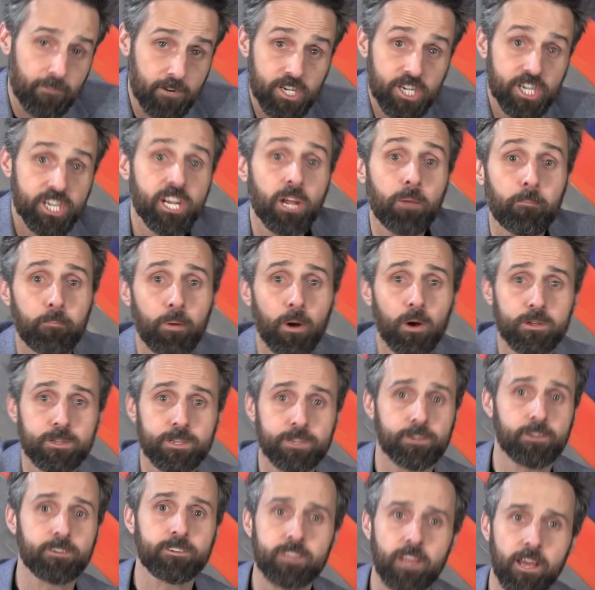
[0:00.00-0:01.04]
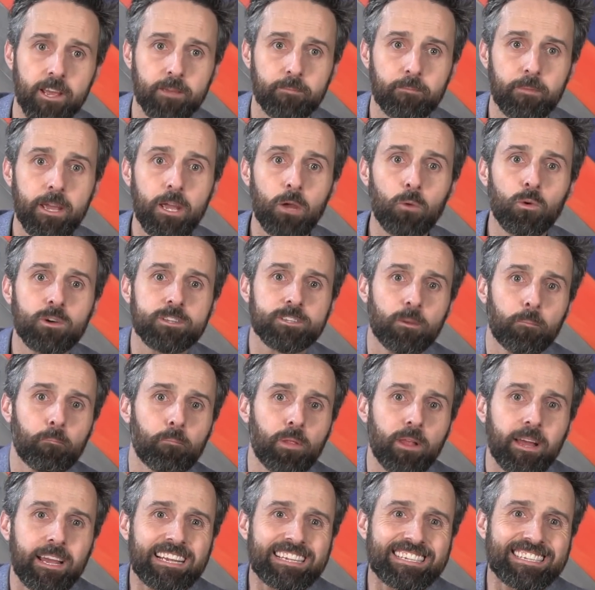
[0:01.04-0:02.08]
for shitposters like me, was a
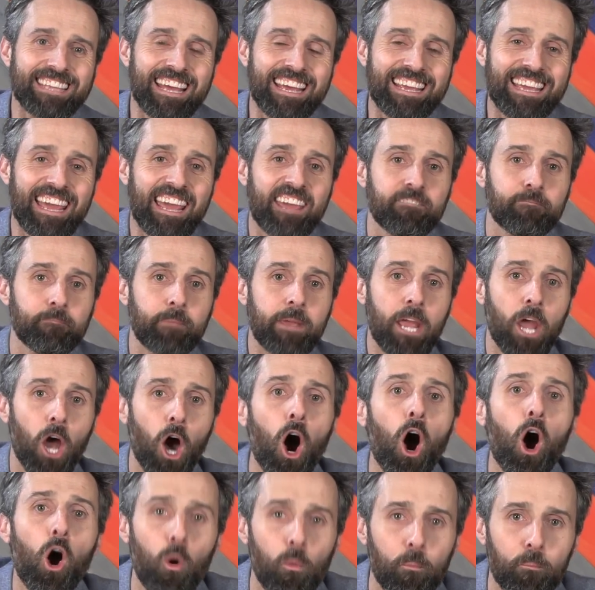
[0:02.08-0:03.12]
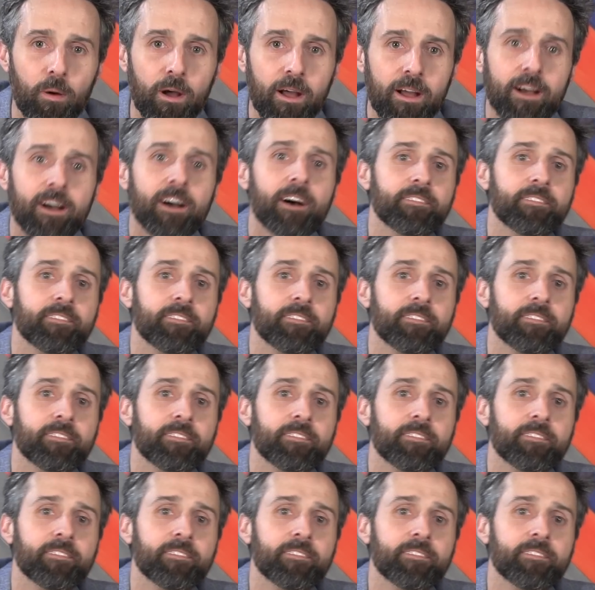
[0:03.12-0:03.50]
place that gave me hope